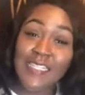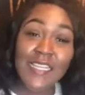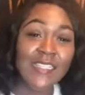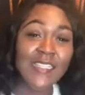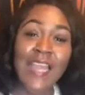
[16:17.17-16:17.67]
and
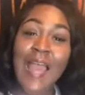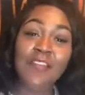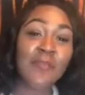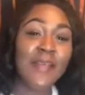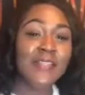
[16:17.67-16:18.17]
such? See, I
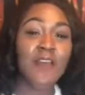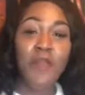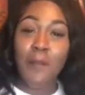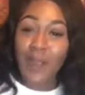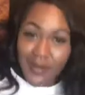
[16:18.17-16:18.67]
do my stuff
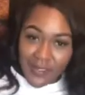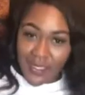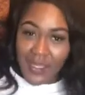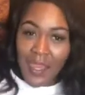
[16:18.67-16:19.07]
in person.